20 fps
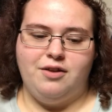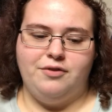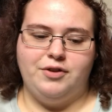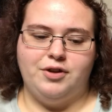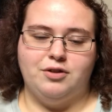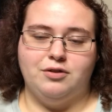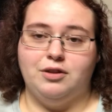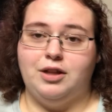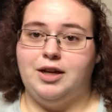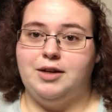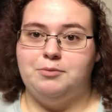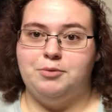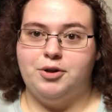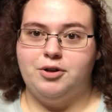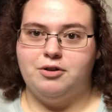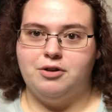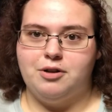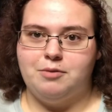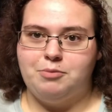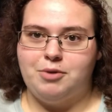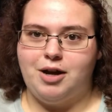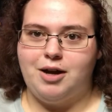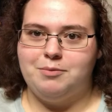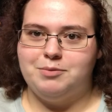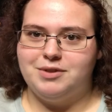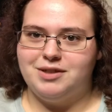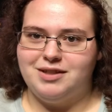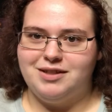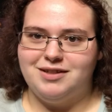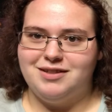their library of
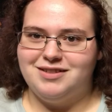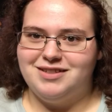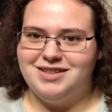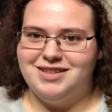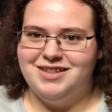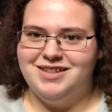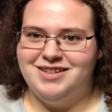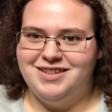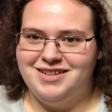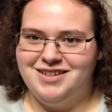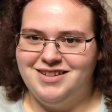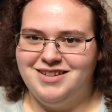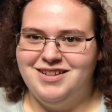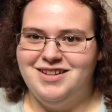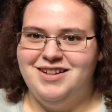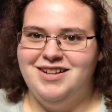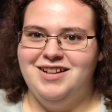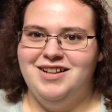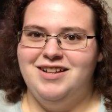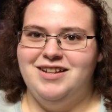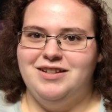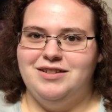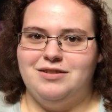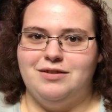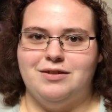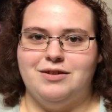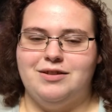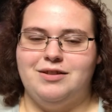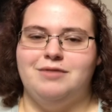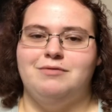pops is.
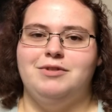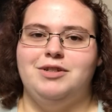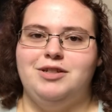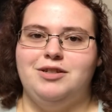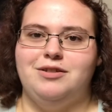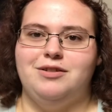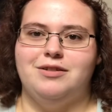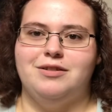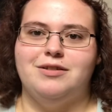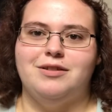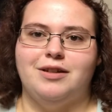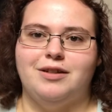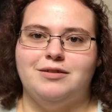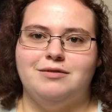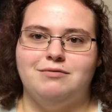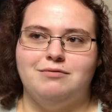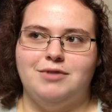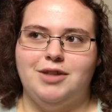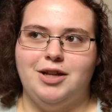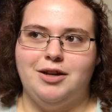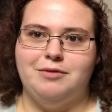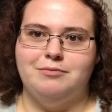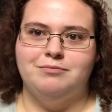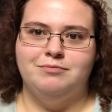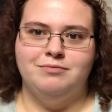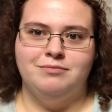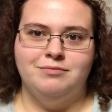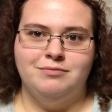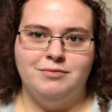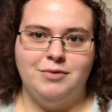So I think we should just, like,
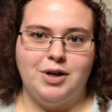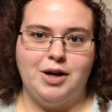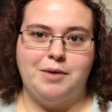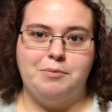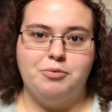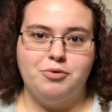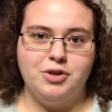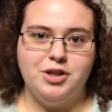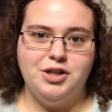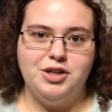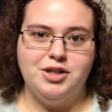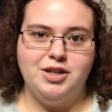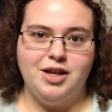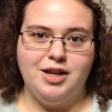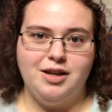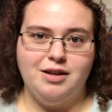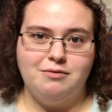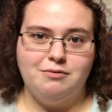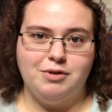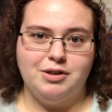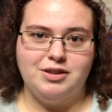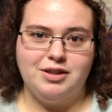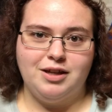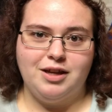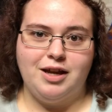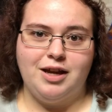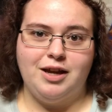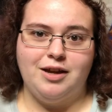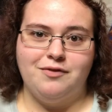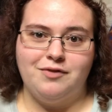appreciate what they
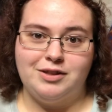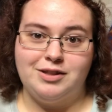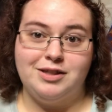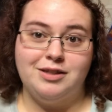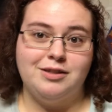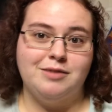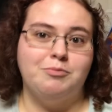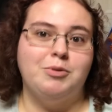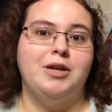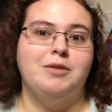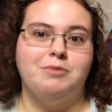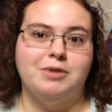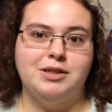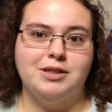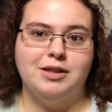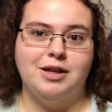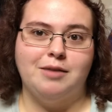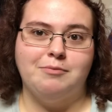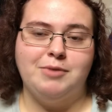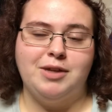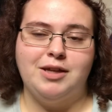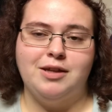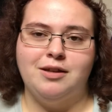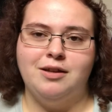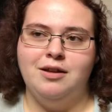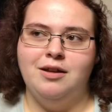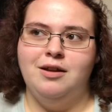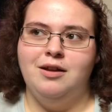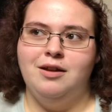have, anticipate what's coming,